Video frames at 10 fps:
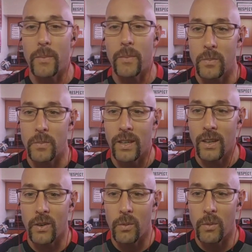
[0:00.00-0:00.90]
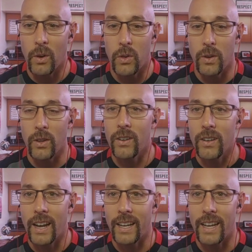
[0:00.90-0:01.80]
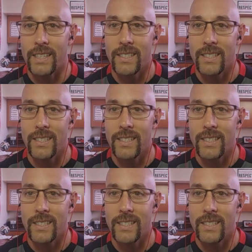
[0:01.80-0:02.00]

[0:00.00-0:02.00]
really promise to be a real thriller, I